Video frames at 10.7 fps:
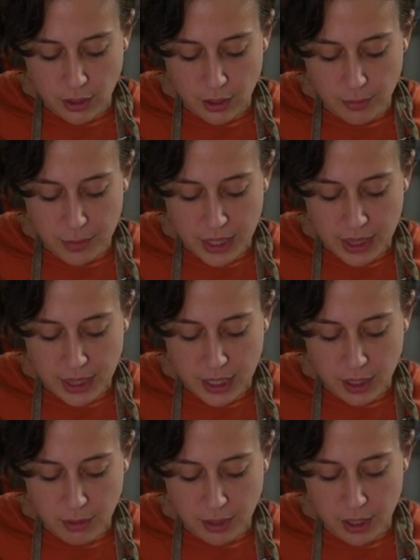a bit
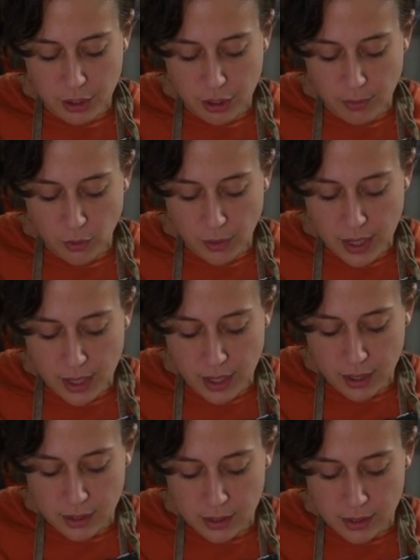thick. We're going to trim
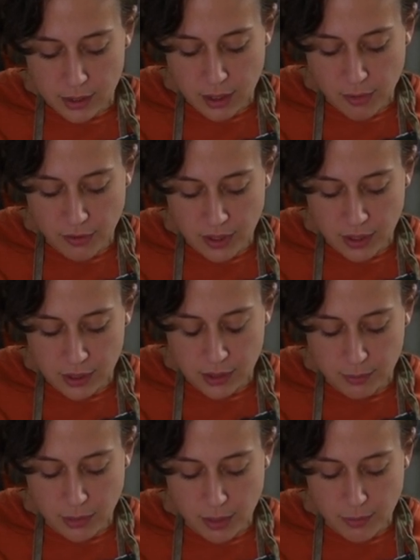away some of this,
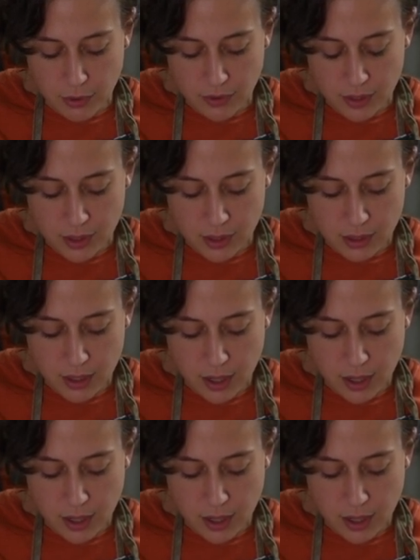but most of it's going to stay.